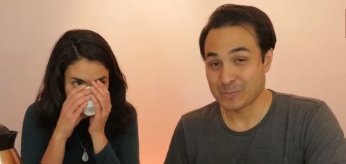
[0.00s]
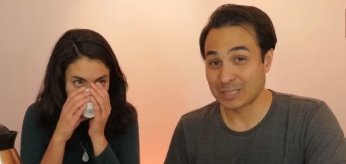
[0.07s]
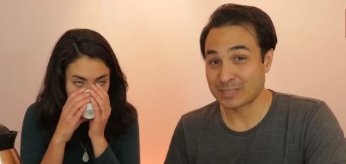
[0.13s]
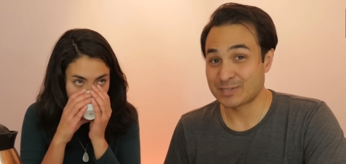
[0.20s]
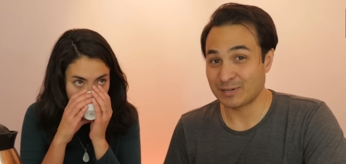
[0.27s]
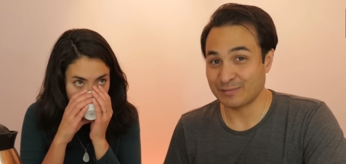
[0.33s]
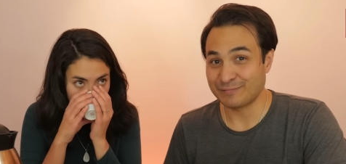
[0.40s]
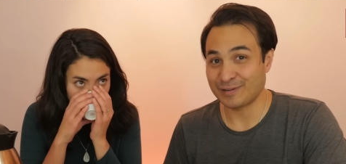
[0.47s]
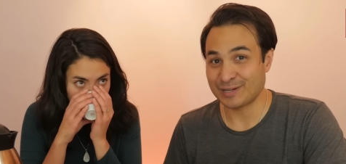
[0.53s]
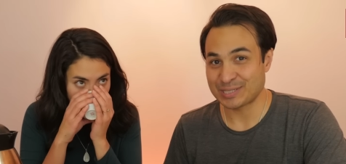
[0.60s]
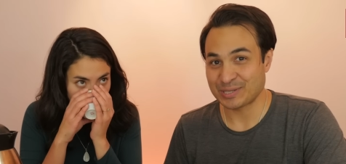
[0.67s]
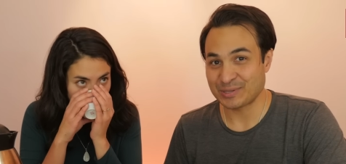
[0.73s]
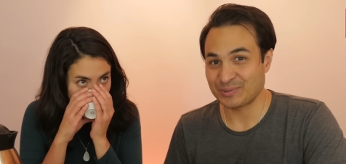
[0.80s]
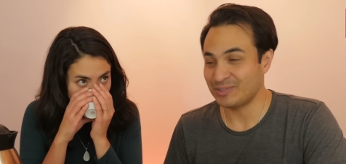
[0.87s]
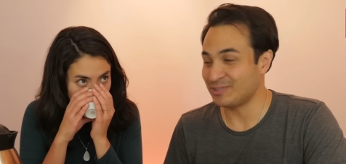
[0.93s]
Speaker 1: So far,
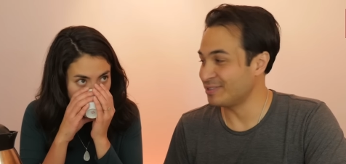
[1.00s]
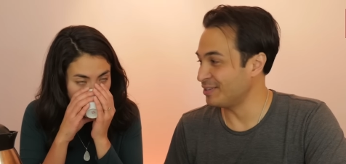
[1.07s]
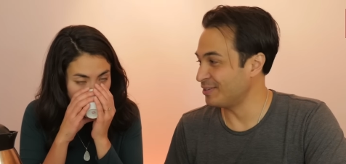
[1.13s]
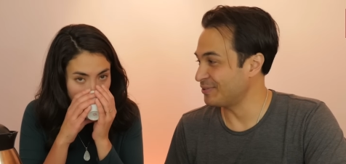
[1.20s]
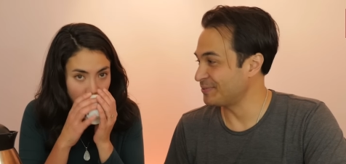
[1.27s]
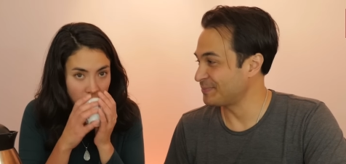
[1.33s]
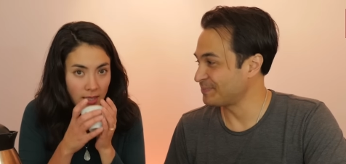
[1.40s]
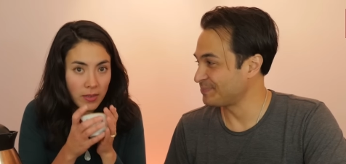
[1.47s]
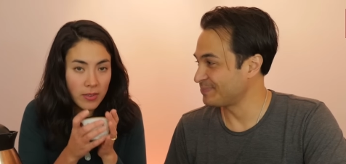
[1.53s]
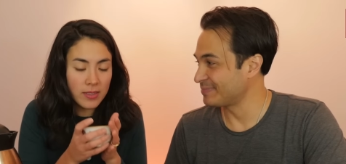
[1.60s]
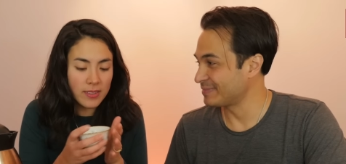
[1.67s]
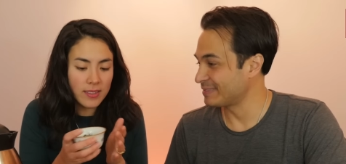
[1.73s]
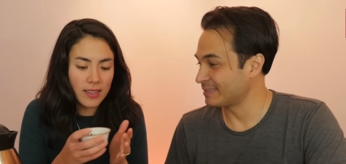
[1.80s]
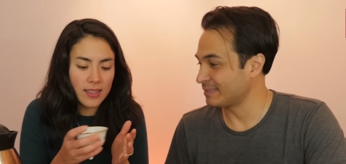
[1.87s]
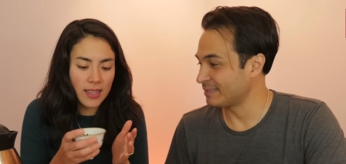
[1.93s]
so good though.
Speaker 2: There
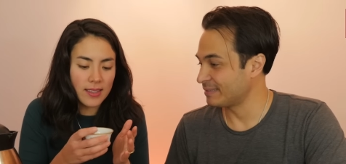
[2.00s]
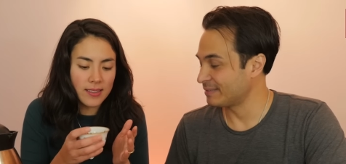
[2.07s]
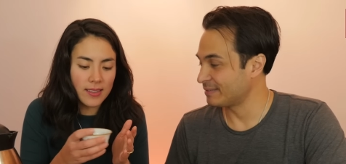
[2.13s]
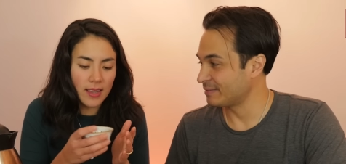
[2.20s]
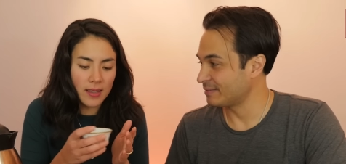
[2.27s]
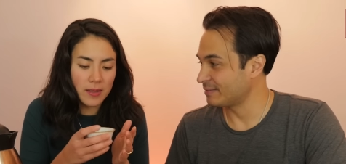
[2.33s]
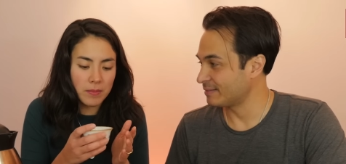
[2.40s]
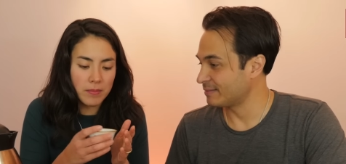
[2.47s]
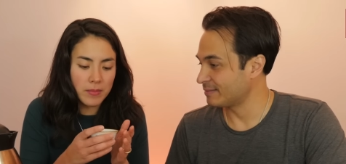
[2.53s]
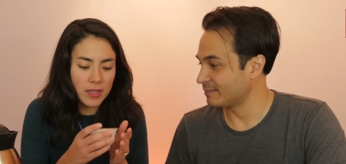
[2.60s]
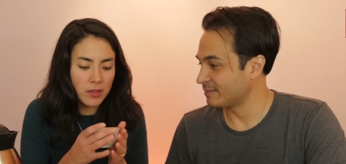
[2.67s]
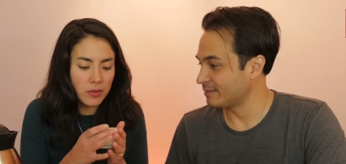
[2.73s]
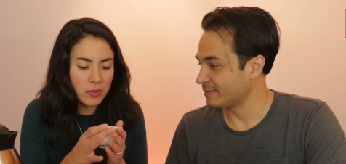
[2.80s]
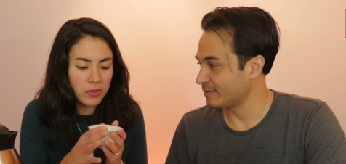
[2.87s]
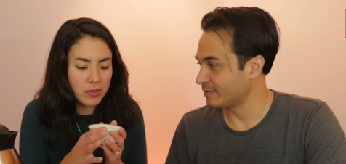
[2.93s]
is there's that
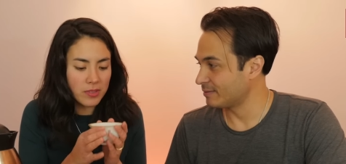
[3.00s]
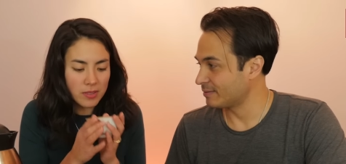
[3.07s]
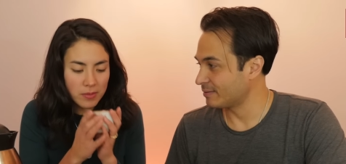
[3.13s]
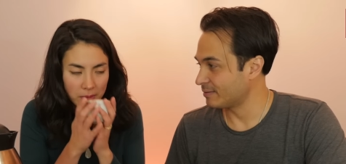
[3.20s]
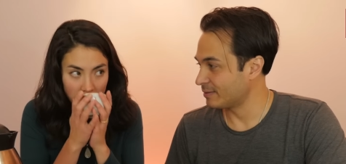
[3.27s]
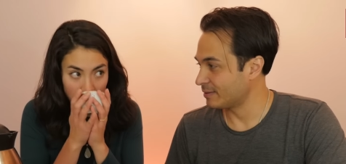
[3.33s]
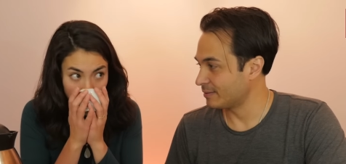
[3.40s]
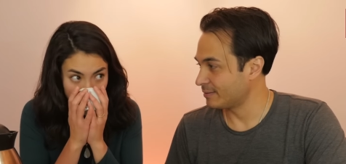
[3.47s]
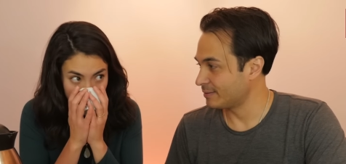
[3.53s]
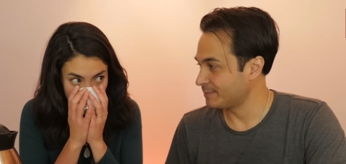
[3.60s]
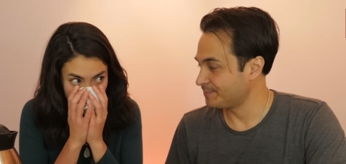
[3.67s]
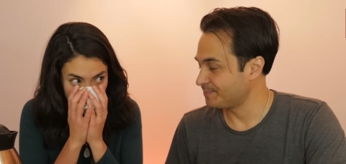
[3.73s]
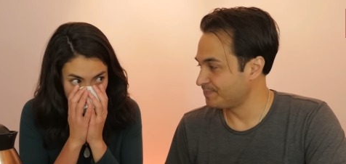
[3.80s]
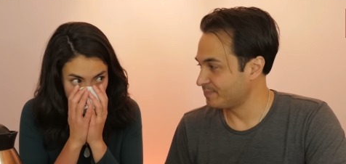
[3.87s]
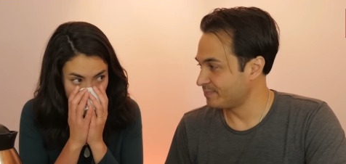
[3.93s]
mineral smell,
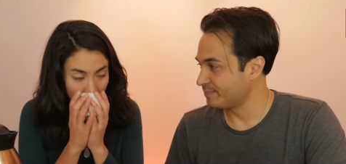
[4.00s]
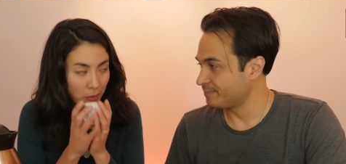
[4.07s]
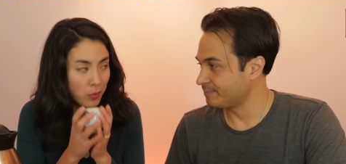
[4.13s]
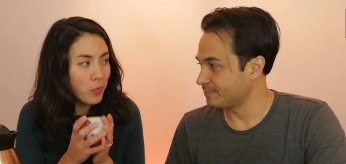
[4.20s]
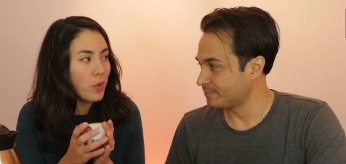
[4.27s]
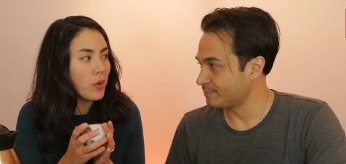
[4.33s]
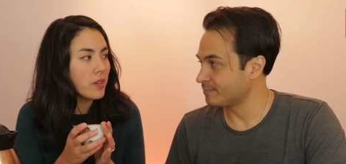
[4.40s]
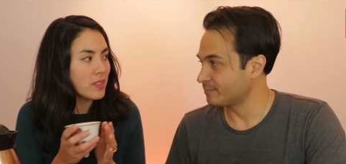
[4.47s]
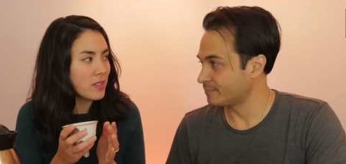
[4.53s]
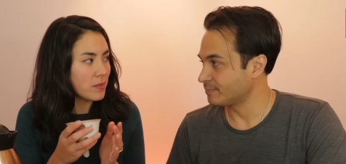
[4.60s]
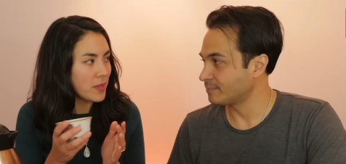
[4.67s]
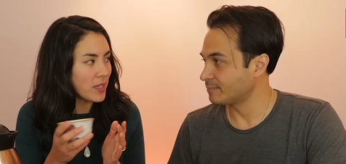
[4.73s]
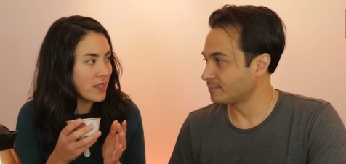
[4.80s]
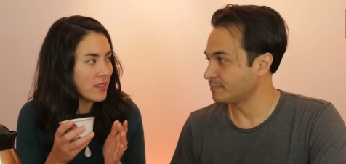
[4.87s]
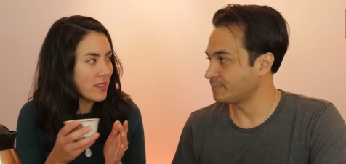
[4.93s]
that rock
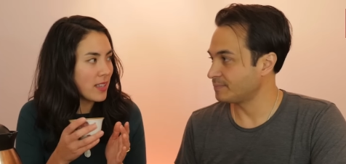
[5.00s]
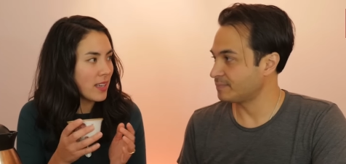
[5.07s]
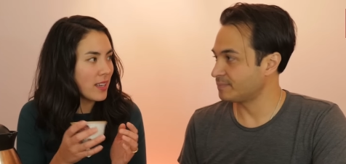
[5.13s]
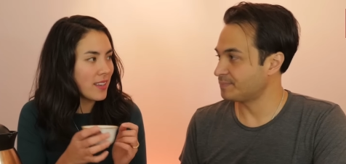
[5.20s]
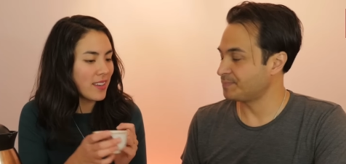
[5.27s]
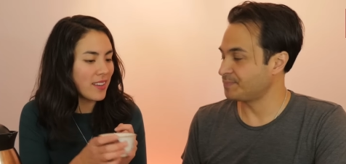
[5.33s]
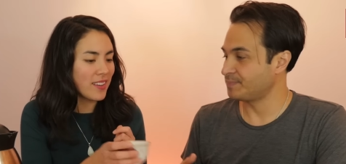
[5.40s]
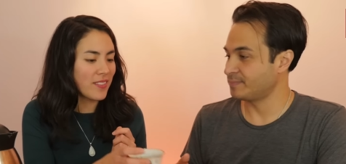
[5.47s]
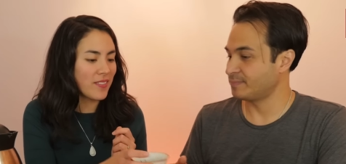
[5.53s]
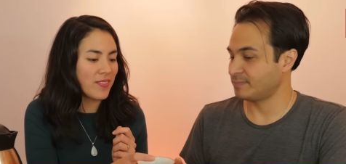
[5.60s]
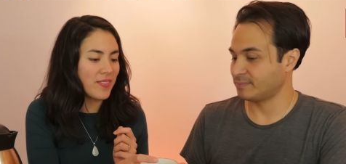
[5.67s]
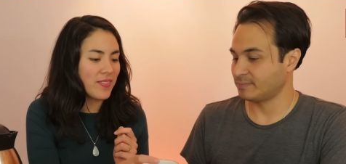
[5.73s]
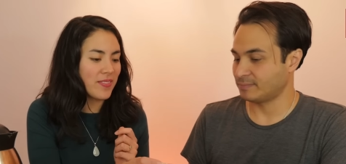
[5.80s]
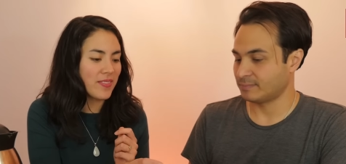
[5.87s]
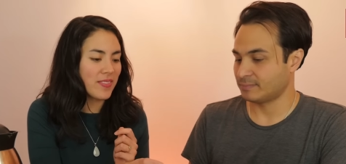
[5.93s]
smell. Like hmm.
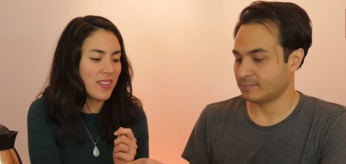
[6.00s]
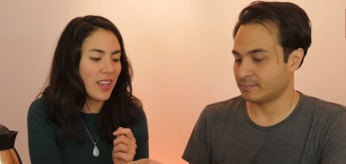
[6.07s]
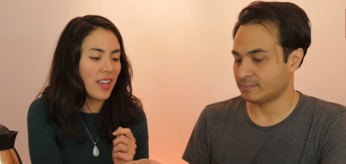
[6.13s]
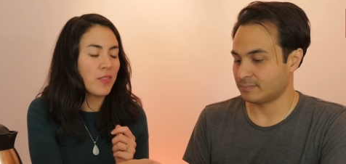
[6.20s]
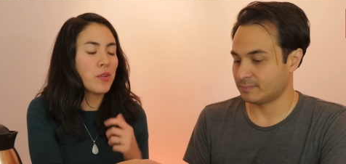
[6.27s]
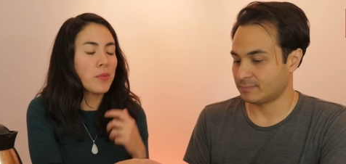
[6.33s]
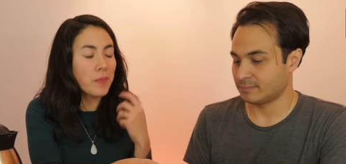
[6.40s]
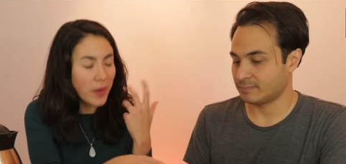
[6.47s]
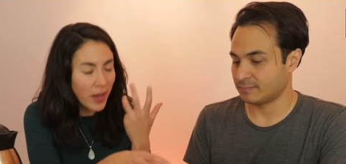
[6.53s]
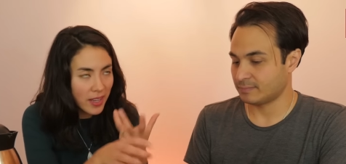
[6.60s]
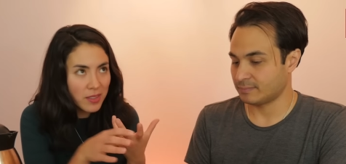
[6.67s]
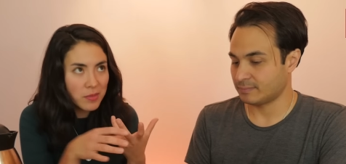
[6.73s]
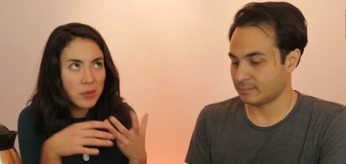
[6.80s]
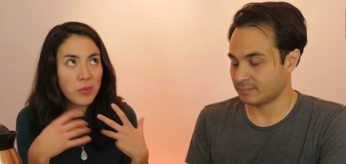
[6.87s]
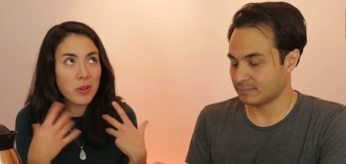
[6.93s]
um, mm. it
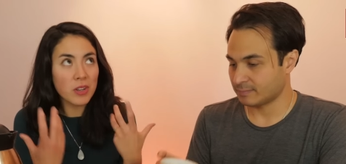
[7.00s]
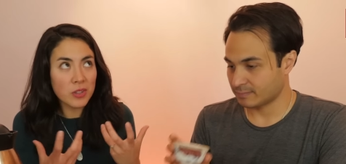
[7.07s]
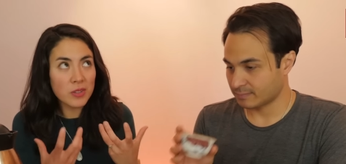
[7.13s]
reminds me what